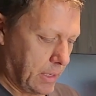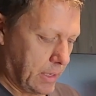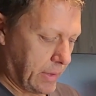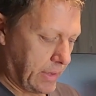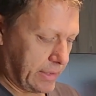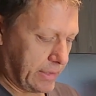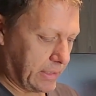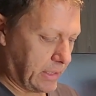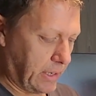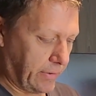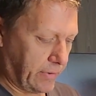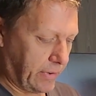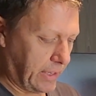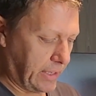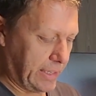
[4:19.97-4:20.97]
There's
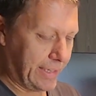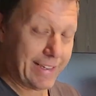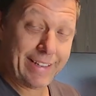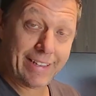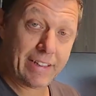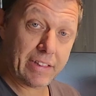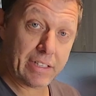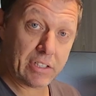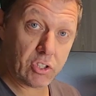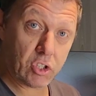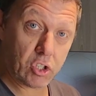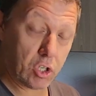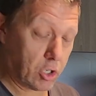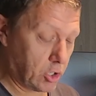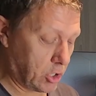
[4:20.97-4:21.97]
enough heat in this
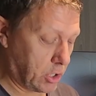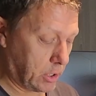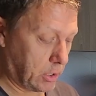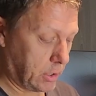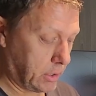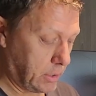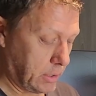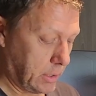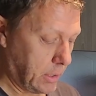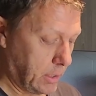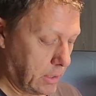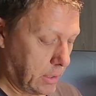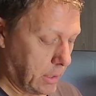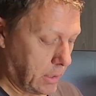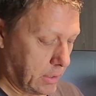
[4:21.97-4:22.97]
chocolate
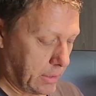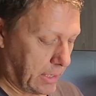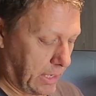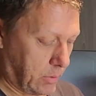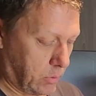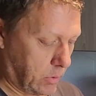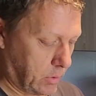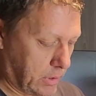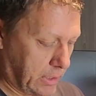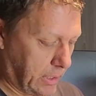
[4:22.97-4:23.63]
that will